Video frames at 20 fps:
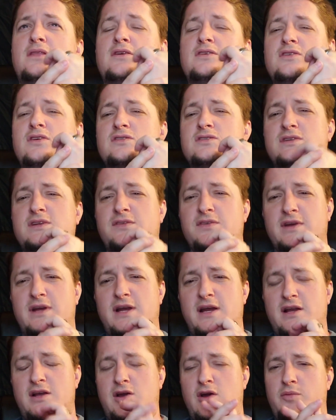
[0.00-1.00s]
There's also different
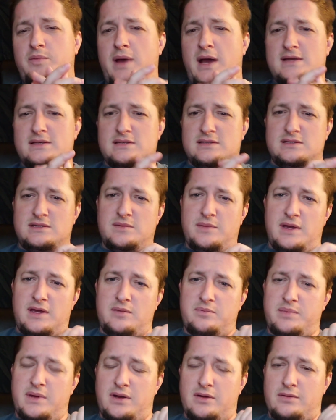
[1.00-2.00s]
kind of code passes to
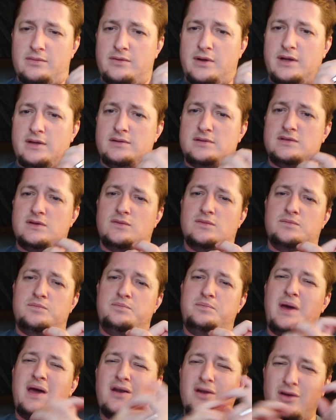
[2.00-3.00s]
make it better, right? So
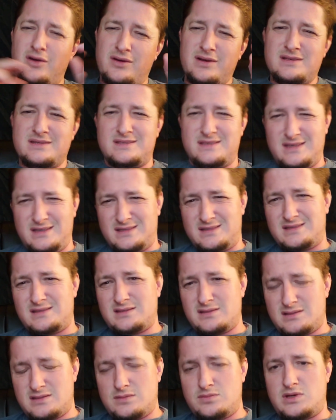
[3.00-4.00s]
better
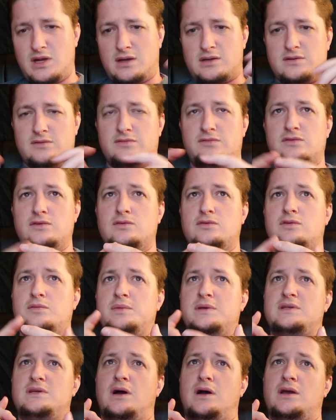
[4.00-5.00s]
is subjective. You
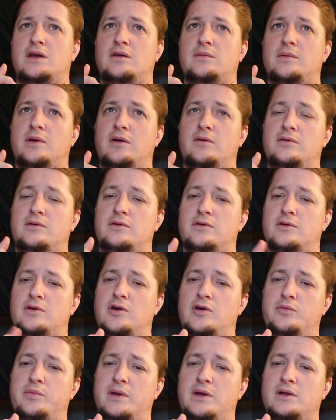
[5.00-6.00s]
could be talking about your
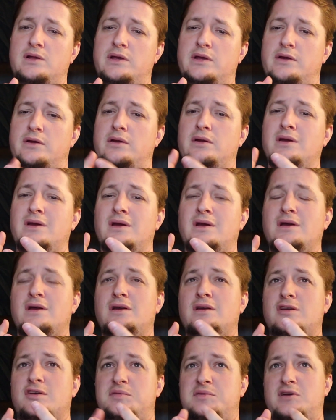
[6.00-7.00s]
code being cleaner.
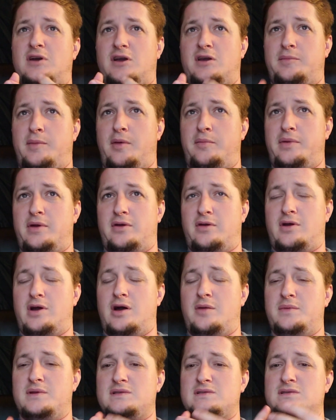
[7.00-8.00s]
You could be talking about better
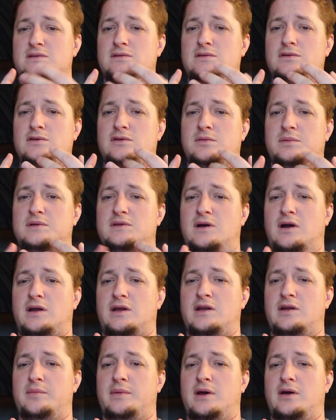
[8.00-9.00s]
comments. You could be
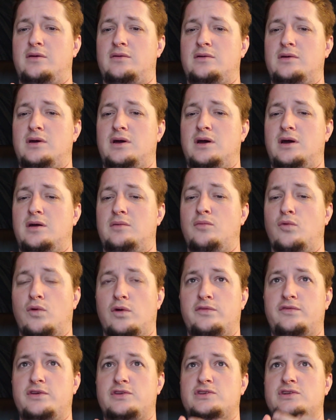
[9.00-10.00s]
talking about
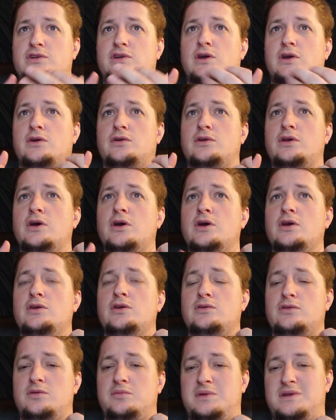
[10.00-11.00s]
more efficient code.
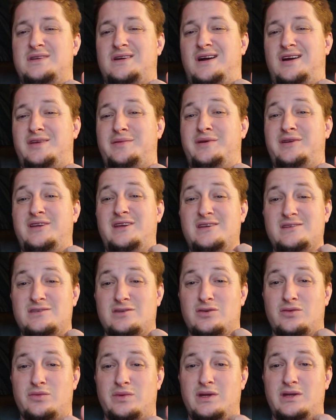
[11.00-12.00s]
You could be talking about
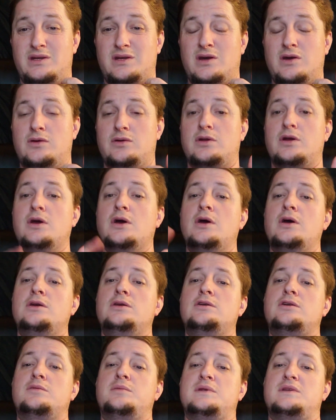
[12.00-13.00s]
easier to read code.
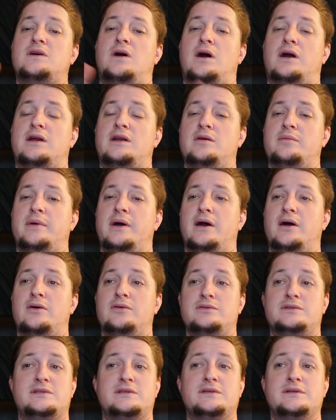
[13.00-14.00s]
You could be talking
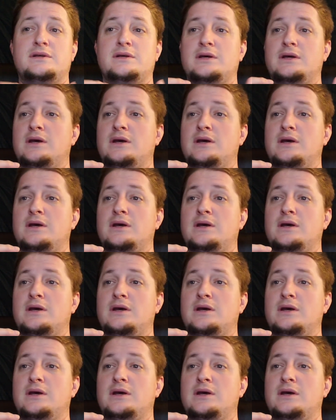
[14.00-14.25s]
about